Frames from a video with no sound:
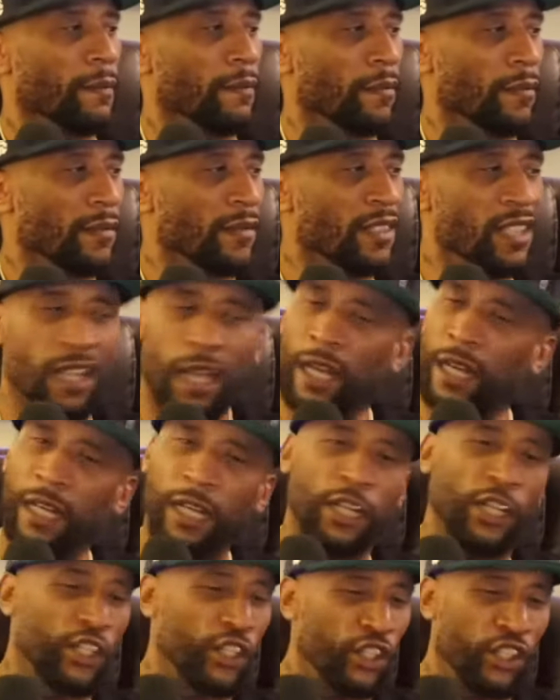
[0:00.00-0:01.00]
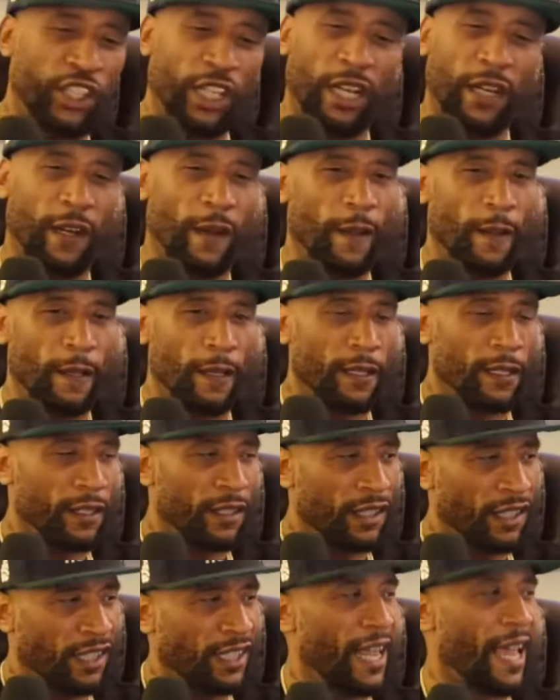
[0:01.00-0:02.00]
Mm -hmm. None of this shit
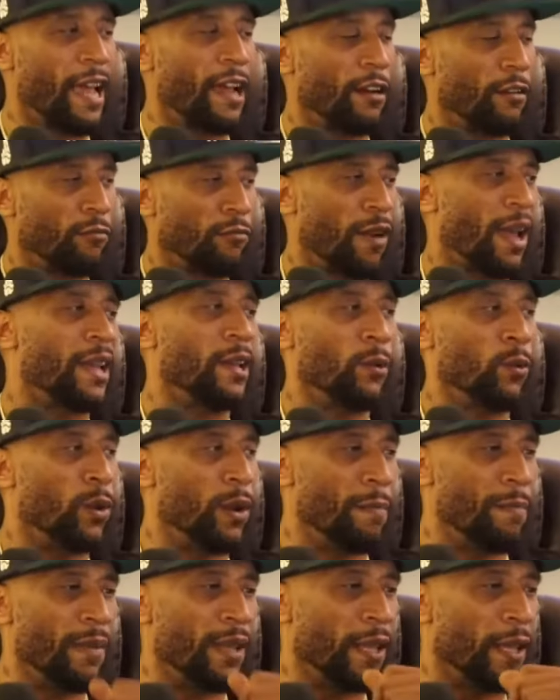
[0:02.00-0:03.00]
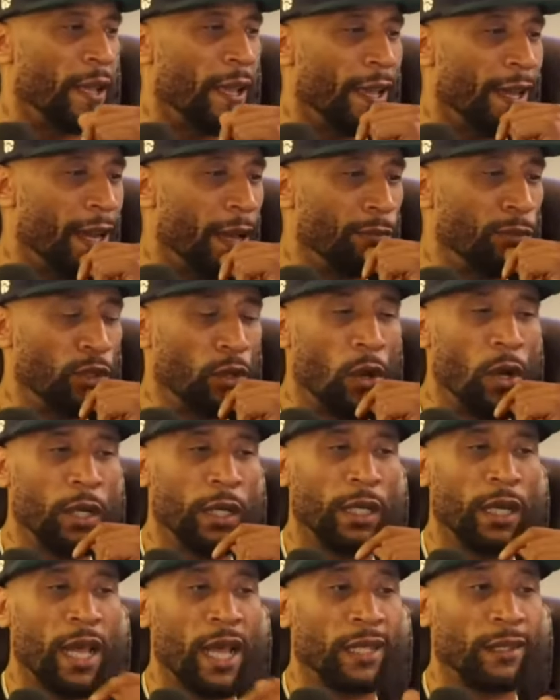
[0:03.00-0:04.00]
sat right with me. And I'm
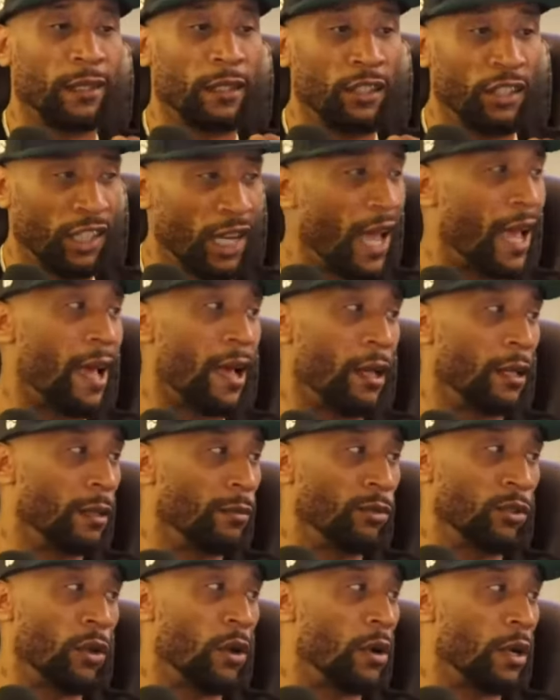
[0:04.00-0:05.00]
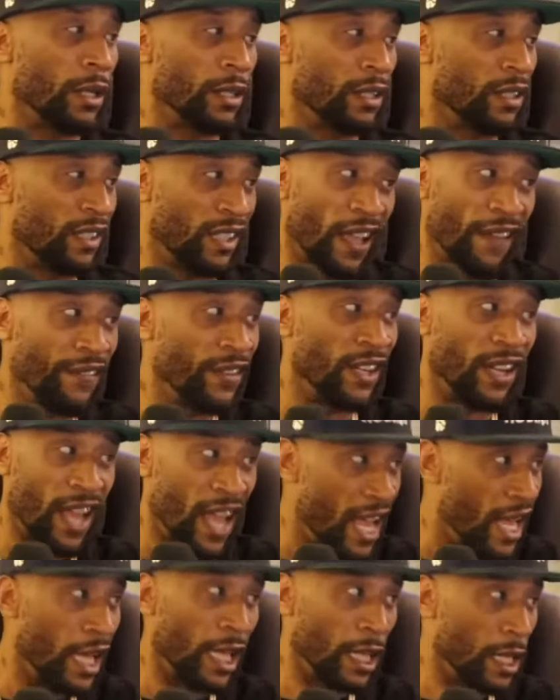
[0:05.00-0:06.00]
talking as a child. I'm talking seven,
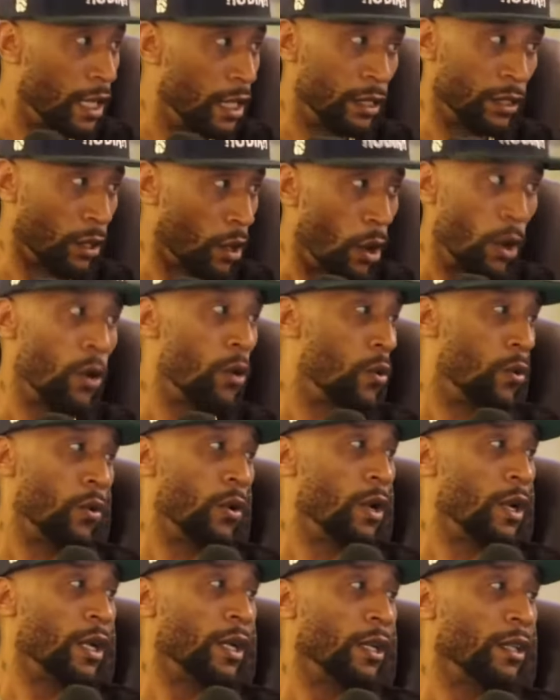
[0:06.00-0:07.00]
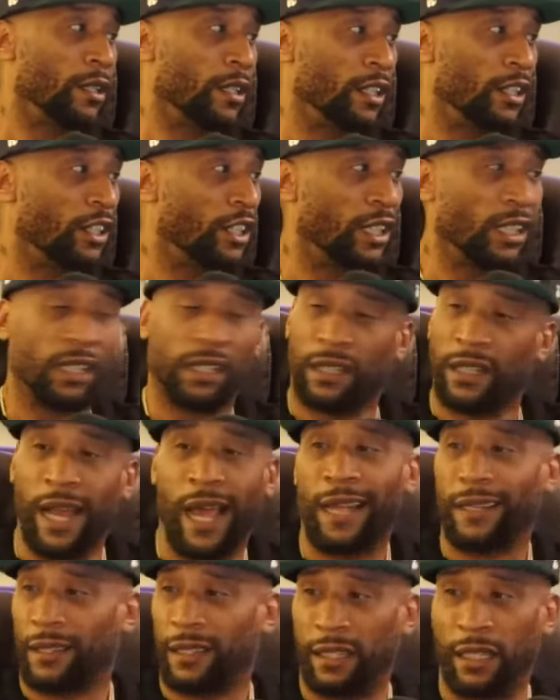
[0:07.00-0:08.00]
eight years old. Wow. This shit is
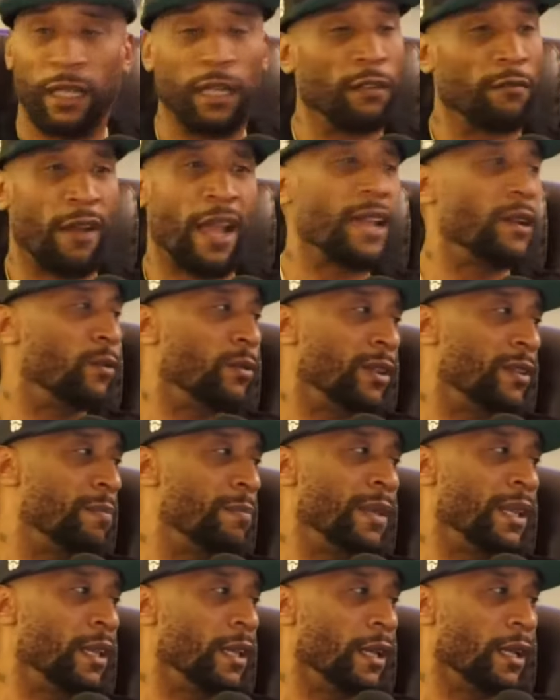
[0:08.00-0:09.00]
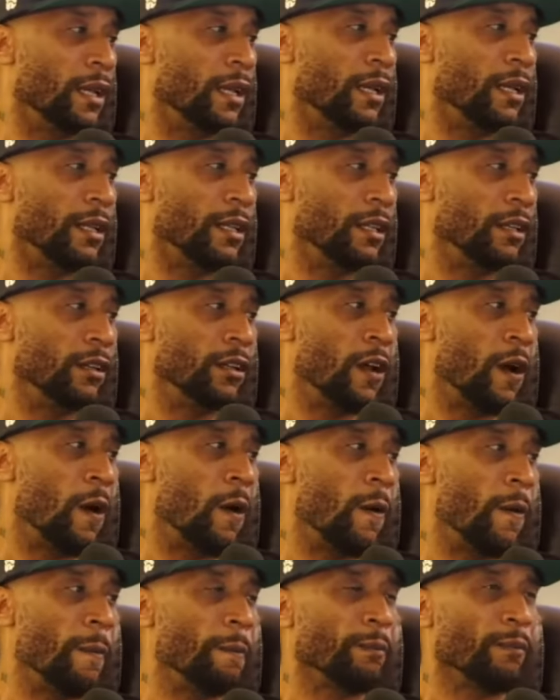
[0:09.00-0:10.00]
not sitting right with me. Wow. You
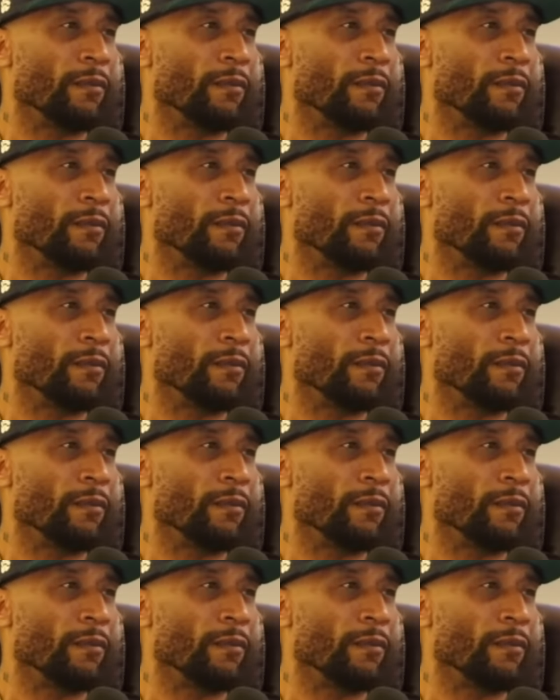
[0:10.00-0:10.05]
know.